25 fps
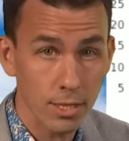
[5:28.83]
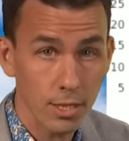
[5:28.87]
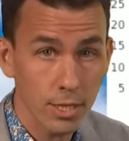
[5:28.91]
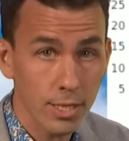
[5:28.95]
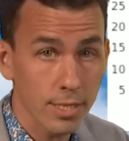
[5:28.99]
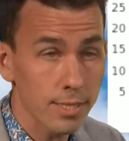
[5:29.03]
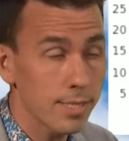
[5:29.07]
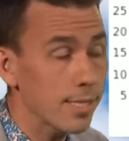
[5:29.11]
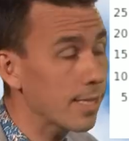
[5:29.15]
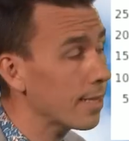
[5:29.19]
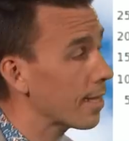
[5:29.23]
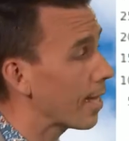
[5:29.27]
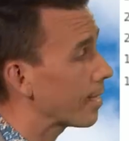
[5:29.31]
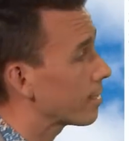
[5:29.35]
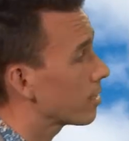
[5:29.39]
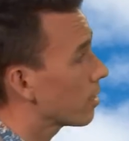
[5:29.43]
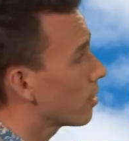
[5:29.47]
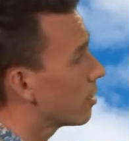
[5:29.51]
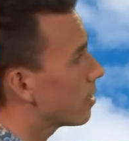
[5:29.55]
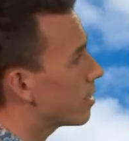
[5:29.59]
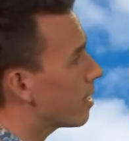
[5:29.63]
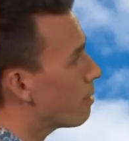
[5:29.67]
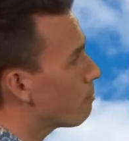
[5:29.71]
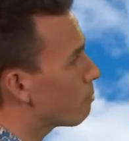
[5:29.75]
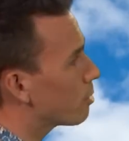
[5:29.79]
And you can see that
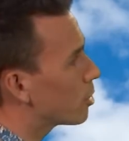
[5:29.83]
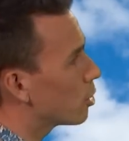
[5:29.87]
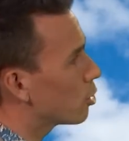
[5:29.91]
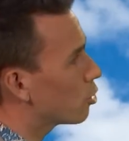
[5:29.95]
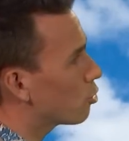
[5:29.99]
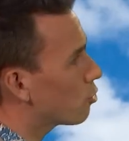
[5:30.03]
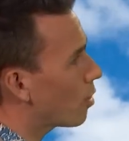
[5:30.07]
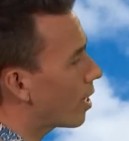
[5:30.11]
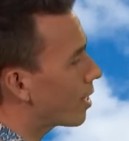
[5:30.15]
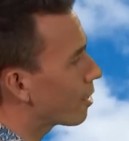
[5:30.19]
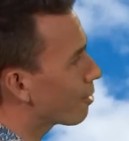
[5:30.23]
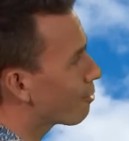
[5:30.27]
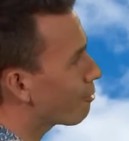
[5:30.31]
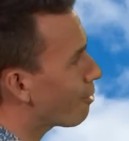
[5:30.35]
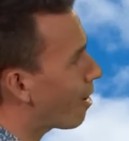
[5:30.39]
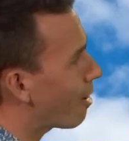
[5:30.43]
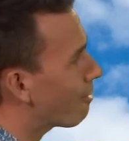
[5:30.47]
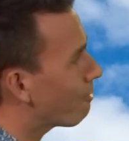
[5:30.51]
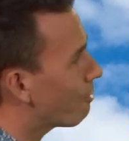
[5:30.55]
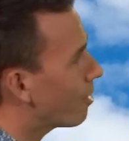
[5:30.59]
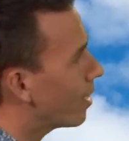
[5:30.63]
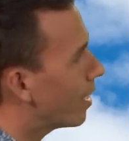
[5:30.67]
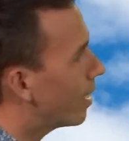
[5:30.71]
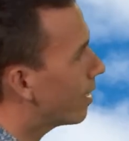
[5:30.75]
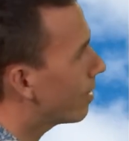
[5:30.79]
on the temperature trend
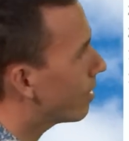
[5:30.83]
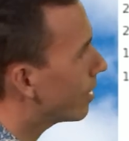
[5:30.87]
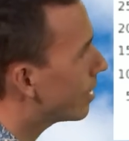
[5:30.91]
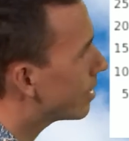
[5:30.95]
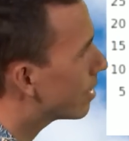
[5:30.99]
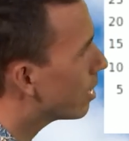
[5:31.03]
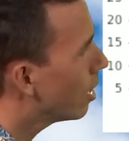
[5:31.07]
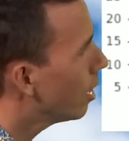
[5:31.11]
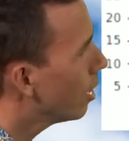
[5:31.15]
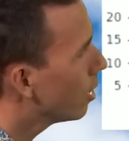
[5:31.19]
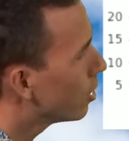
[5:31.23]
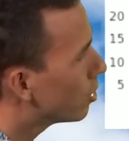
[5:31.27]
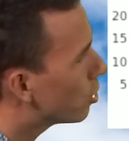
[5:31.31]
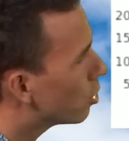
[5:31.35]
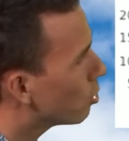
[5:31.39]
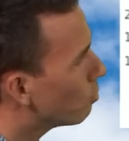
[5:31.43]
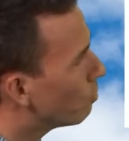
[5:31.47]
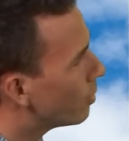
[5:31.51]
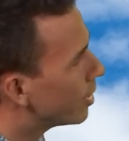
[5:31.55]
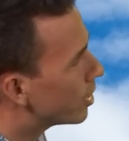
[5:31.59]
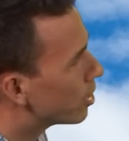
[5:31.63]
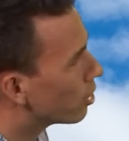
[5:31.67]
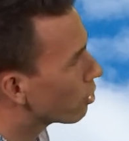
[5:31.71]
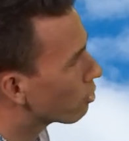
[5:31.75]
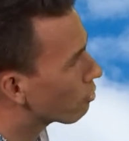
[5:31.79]
graph here, these two
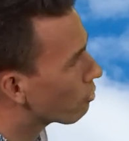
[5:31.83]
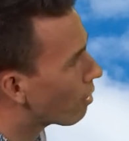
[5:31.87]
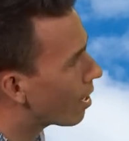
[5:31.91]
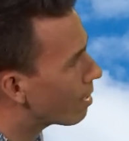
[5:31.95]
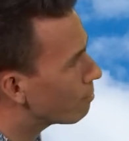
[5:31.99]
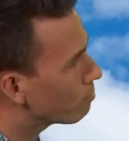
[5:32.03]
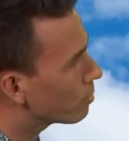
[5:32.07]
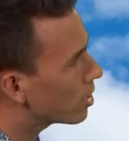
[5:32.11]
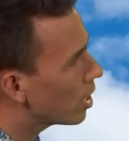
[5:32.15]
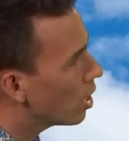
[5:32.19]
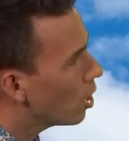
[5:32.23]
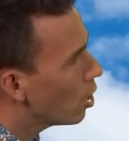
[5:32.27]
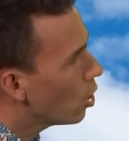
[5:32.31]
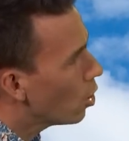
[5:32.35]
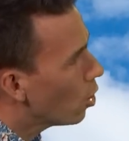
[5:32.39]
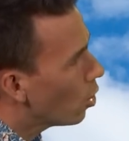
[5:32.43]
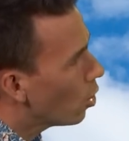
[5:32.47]
meteorograms.